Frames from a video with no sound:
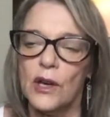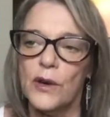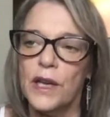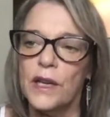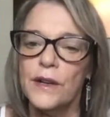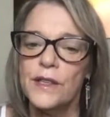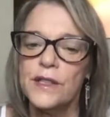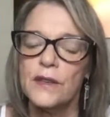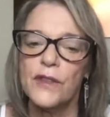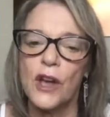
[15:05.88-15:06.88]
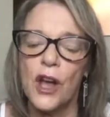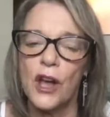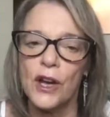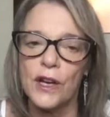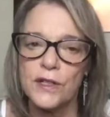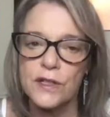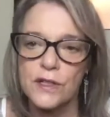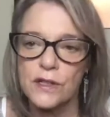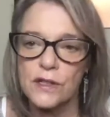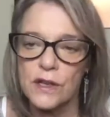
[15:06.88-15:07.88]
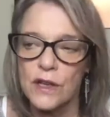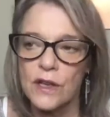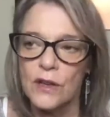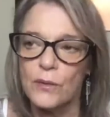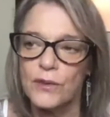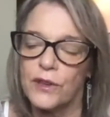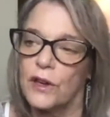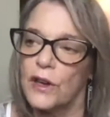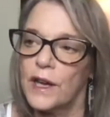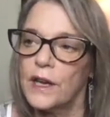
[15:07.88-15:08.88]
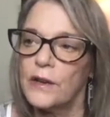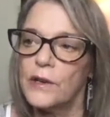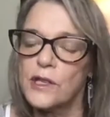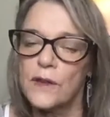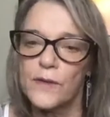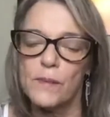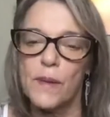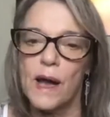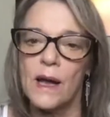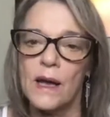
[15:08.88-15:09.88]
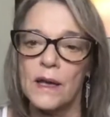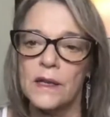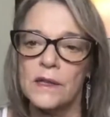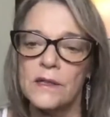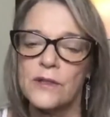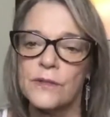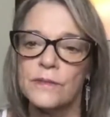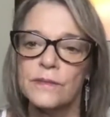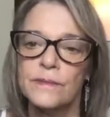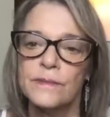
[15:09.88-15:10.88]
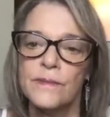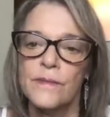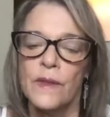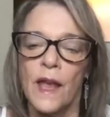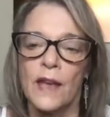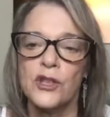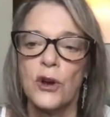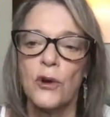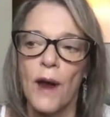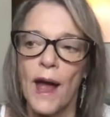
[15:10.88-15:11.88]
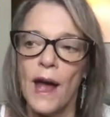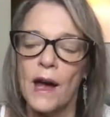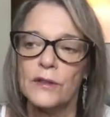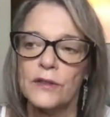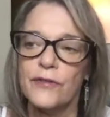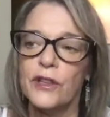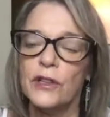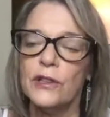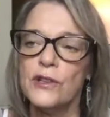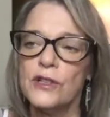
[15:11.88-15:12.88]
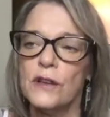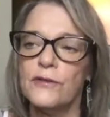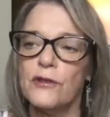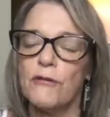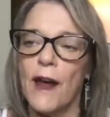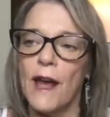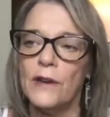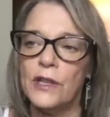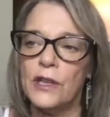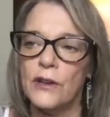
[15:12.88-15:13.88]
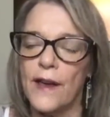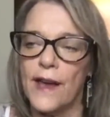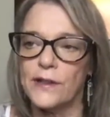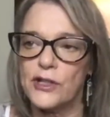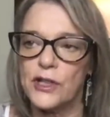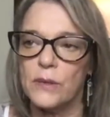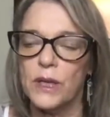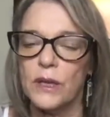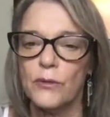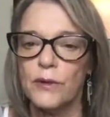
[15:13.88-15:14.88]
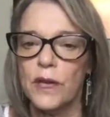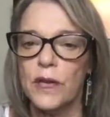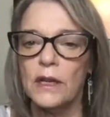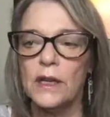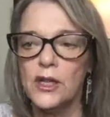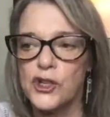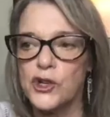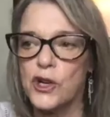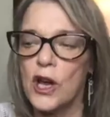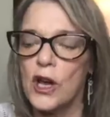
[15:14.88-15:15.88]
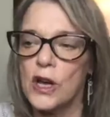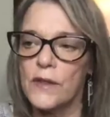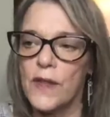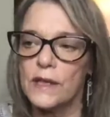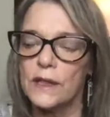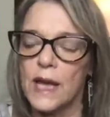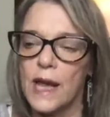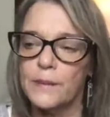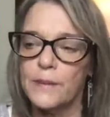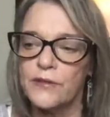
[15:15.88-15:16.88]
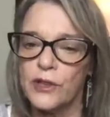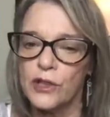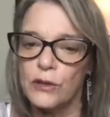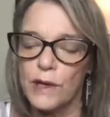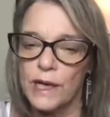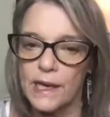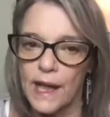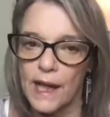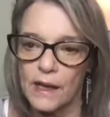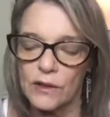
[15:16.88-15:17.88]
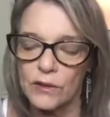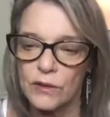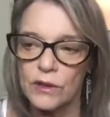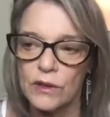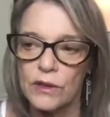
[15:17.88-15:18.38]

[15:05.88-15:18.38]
Coherence of the heart with the coherence of the mind. As you ground, feel yourself grounding your energy, being really strong in that alignment for you right now.